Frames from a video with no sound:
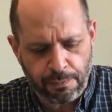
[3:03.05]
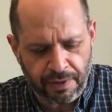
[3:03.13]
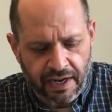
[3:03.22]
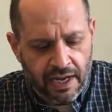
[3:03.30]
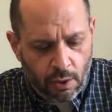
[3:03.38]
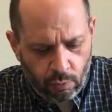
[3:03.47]

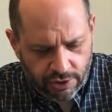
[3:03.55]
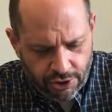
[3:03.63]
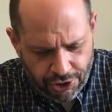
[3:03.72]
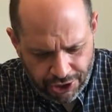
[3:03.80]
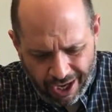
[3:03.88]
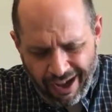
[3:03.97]
But what
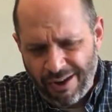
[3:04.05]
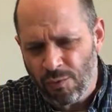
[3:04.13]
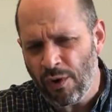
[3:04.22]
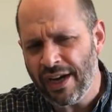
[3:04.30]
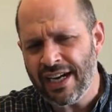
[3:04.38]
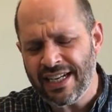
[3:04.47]
John
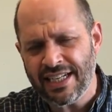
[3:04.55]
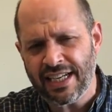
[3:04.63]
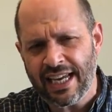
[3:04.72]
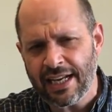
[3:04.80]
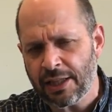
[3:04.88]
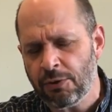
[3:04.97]
wanted to
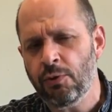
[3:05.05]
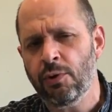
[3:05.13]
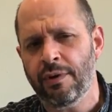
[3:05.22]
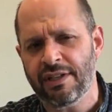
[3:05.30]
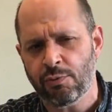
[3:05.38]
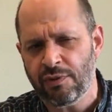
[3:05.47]
get through
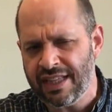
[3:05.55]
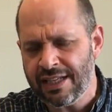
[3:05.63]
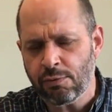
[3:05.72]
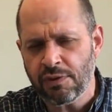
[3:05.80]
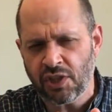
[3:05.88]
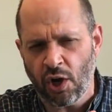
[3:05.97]
to us, what
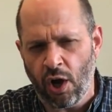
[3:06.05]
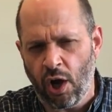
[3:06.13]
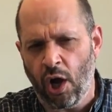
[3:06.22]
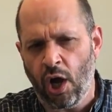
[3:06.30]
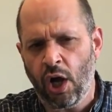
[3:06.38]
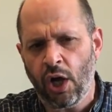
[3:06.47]
this was
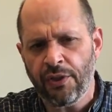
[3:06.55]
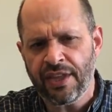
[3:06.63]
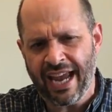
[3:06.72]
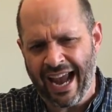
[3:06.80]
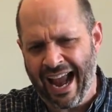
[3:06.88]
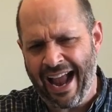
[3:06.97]
all
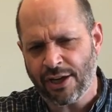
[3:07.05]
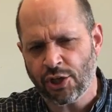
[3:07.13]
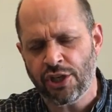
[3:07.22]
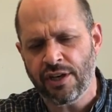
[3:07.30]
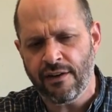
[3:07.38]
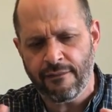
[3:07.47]
the
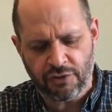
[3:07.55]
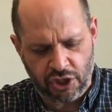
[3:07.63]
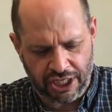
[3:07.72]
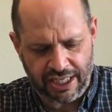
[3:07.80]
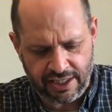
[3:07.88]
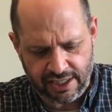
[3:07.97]
action of
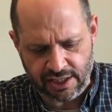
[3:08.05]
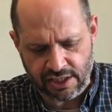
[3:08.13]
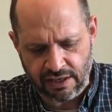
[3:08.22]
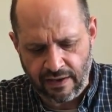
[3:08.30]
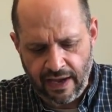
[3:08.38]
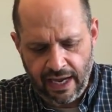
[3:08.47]

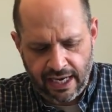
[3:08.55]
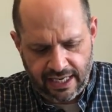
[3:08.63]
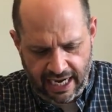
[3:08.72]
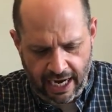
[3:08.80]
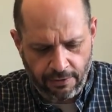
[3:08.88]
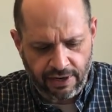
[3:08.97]
Jesus
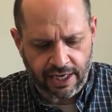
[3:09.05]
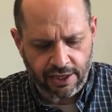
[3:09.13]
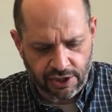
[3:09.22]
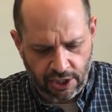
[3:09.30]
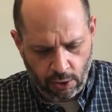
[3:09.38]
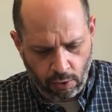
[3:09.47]

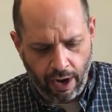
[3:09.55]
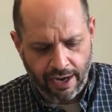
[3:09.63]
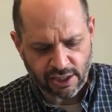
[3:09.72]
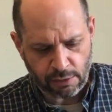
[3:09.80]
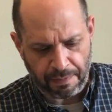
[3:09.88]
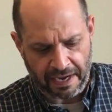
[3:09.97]
carrying the
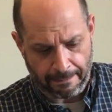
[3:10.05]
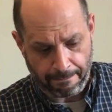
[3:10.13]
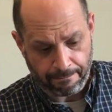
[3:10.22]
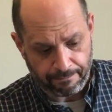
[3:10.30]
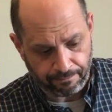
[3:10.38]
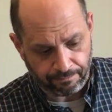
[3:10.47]
cross beam.